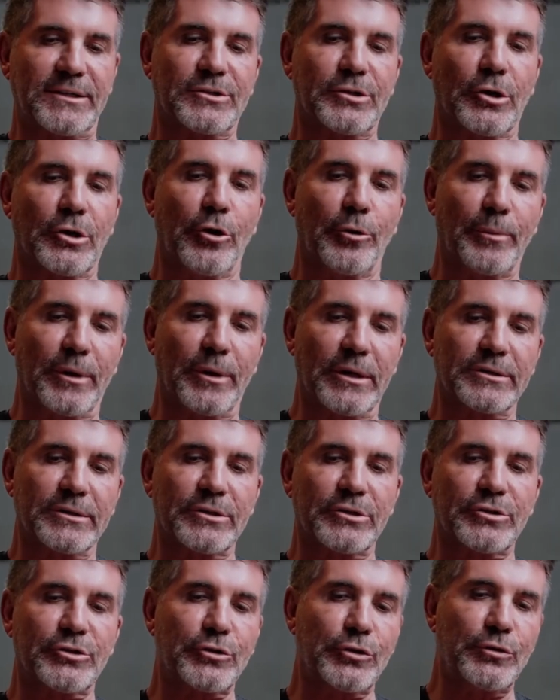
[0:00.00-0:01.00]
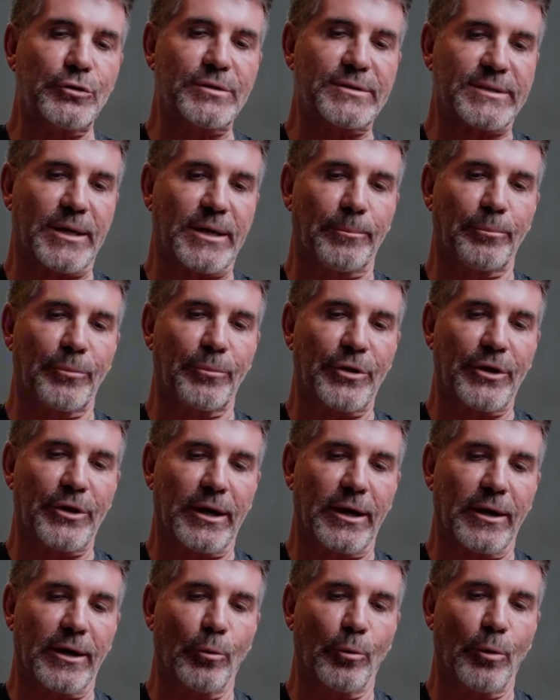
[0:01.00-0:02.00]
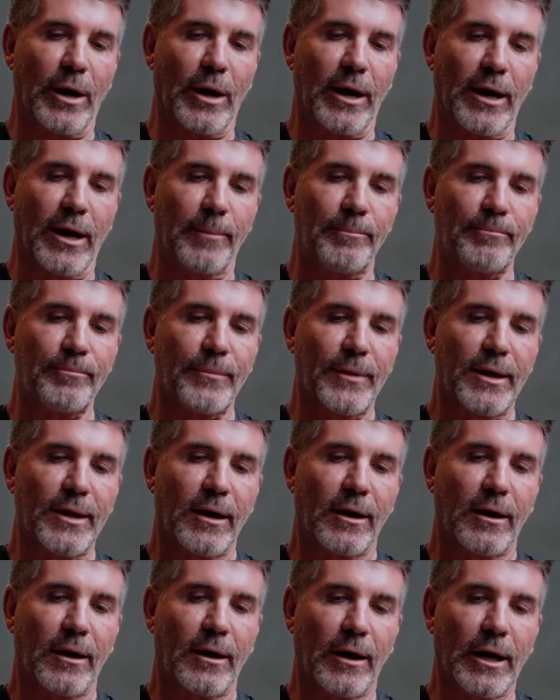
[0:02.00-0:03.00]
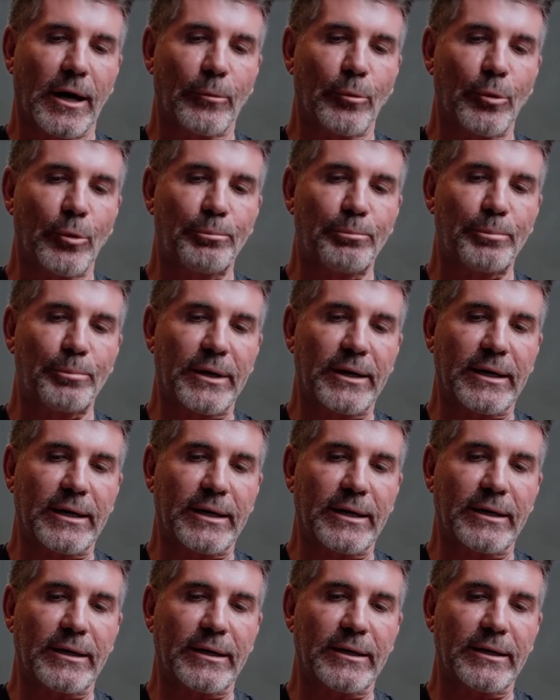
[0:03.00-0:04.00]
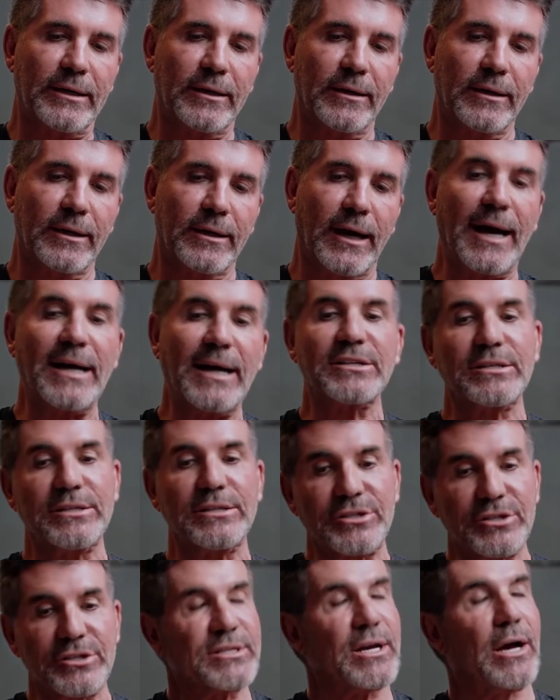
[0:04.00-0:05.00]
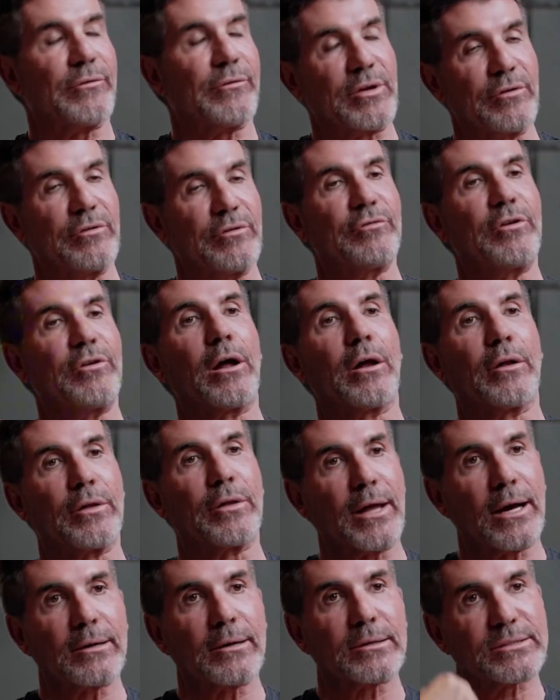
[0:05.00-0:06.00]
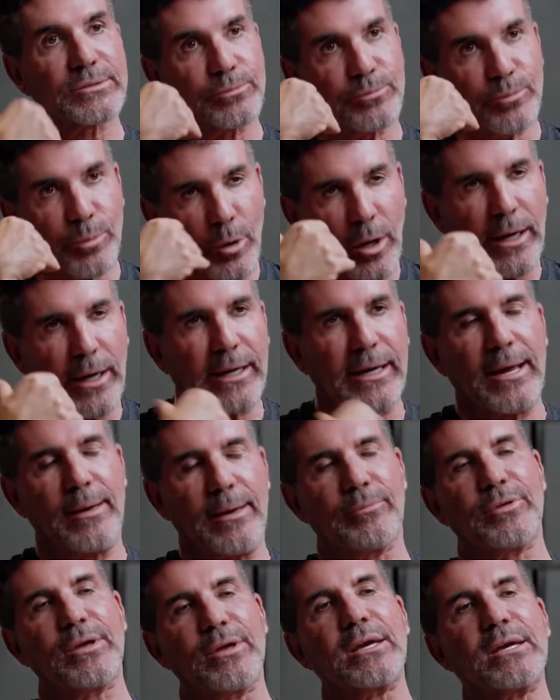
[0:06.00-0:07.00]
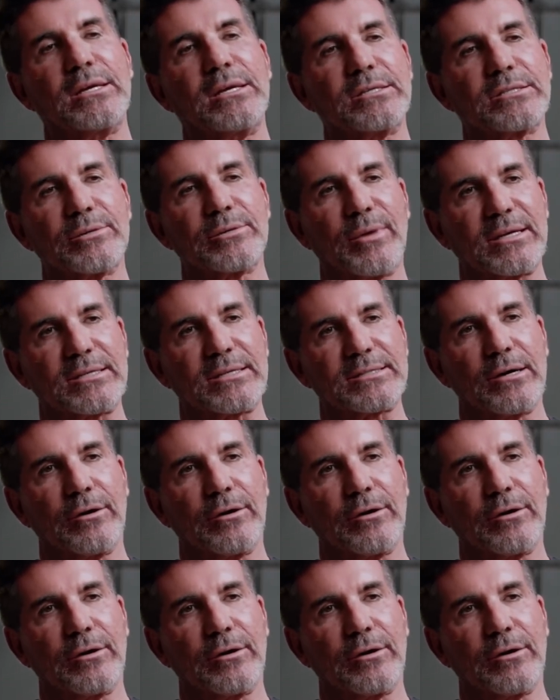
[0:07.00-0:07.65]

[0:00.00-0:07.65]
was forced to confront the terrifying possibility that she could lose the man she loved. As a mother to their son, Eric, Lauren's